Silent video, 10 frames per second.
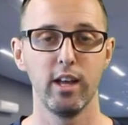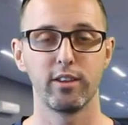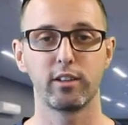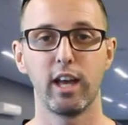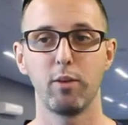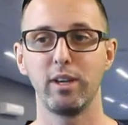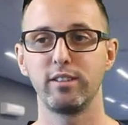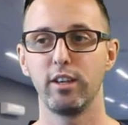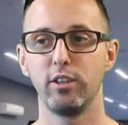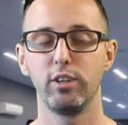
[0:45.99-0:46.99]
The client may
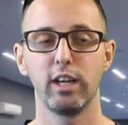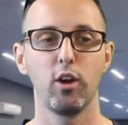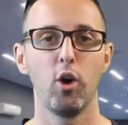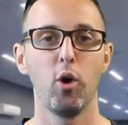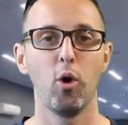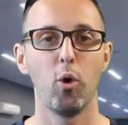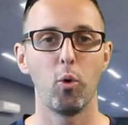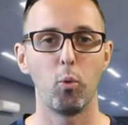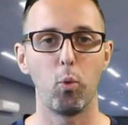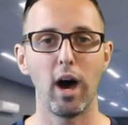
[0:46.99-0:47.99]
say to you, Nick,
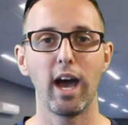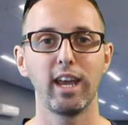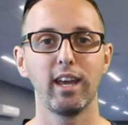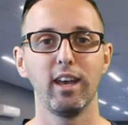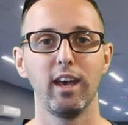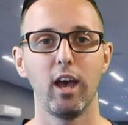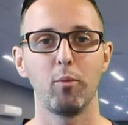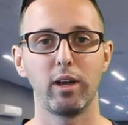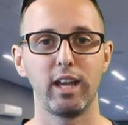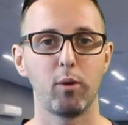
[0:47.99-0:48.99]
why
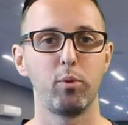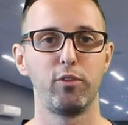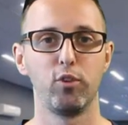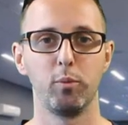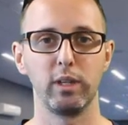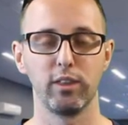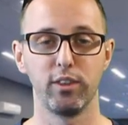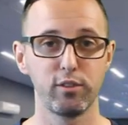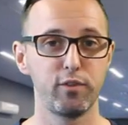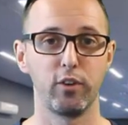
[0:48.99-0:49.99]
am I now performing
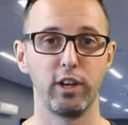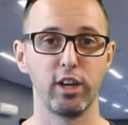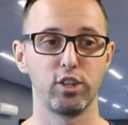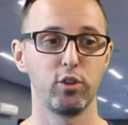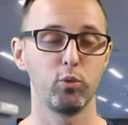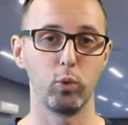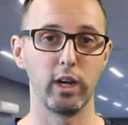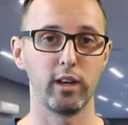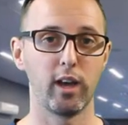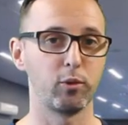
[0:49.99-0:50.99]
this variation
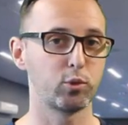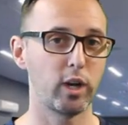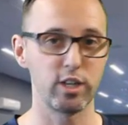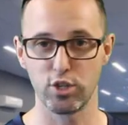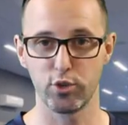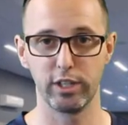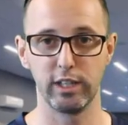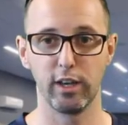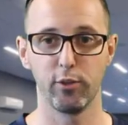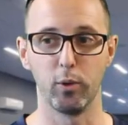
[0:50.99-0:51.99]
when I was quite enjoying
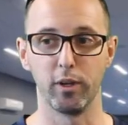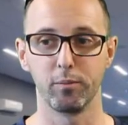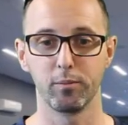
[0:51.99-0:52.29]
the other one?